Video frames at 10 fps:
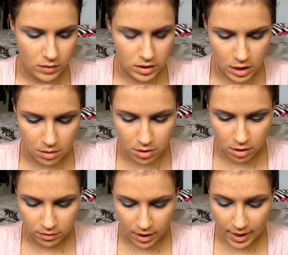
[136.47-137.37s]
Tap
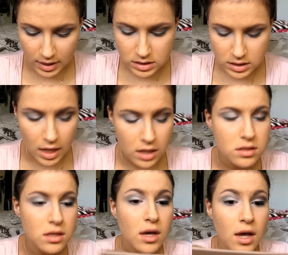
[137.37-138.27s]
off the
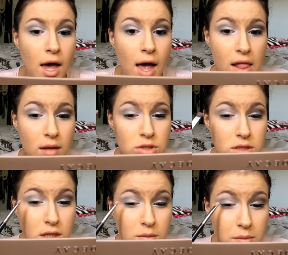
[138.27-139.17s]
excess, and I'm just
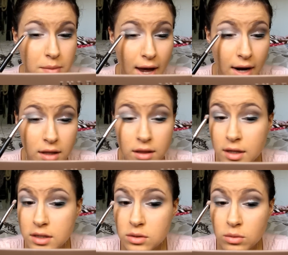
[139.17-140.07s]
going to be patting
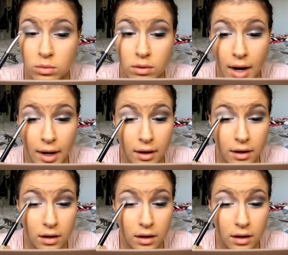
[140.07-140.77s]
this right